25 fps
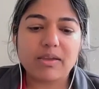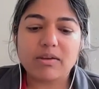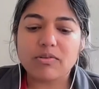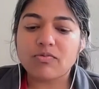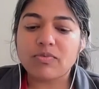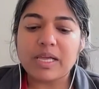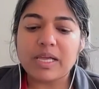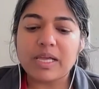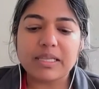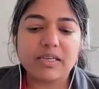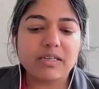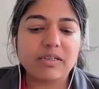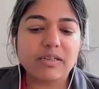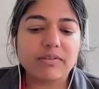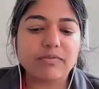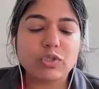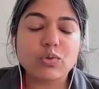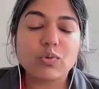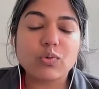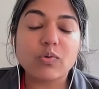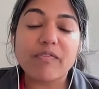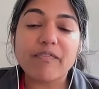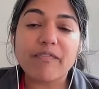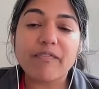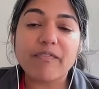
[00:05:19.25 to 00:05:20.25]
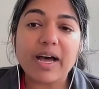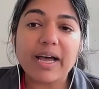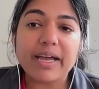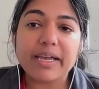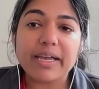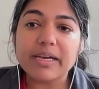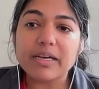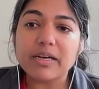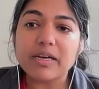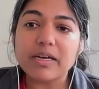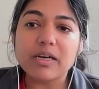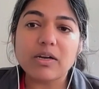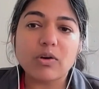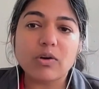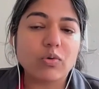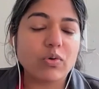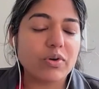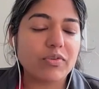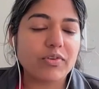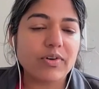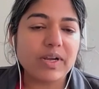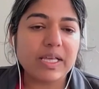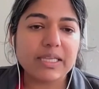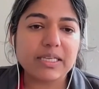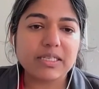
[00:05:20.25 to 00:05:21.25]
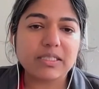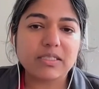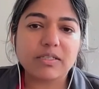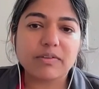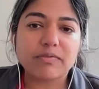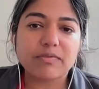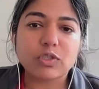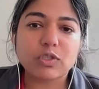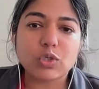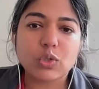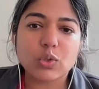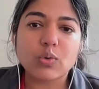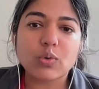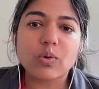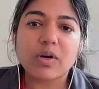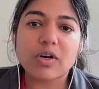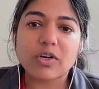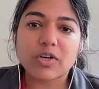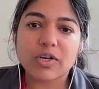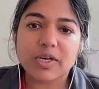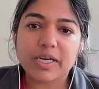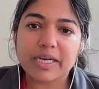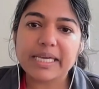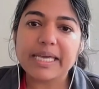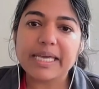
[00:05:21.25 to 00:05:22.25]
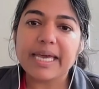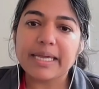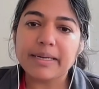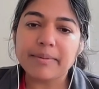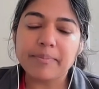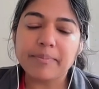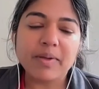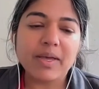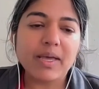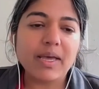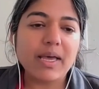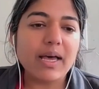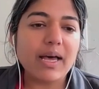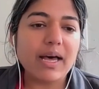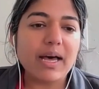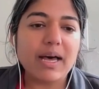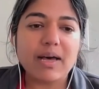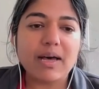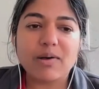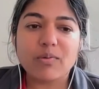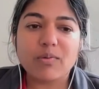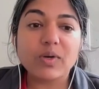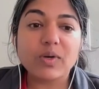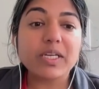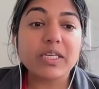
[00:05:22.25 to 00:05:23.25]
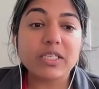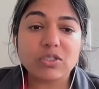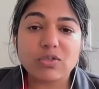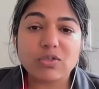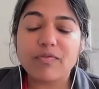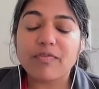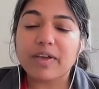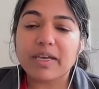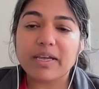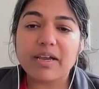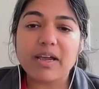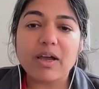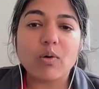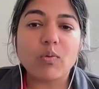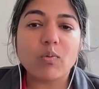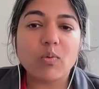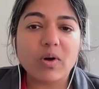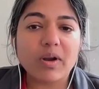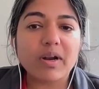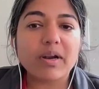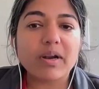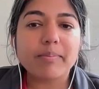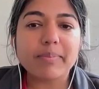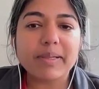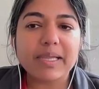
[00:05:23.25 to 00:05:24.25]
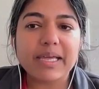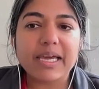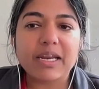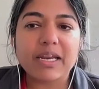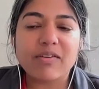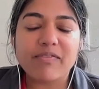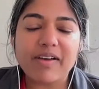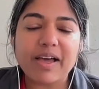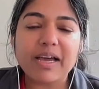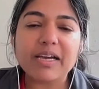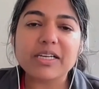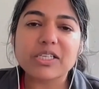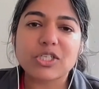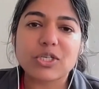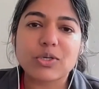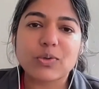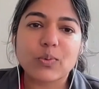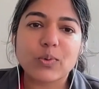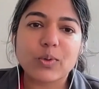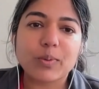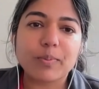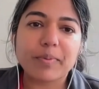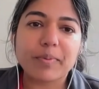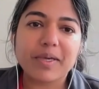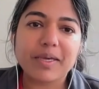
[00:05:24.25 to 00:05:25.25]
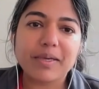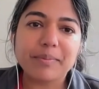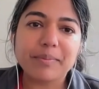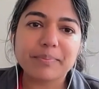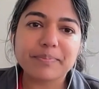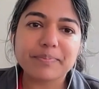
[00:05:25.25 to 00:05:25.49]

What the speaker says: relative to a fire or relative to a hurricane, we need to figure out what our plan of action would be.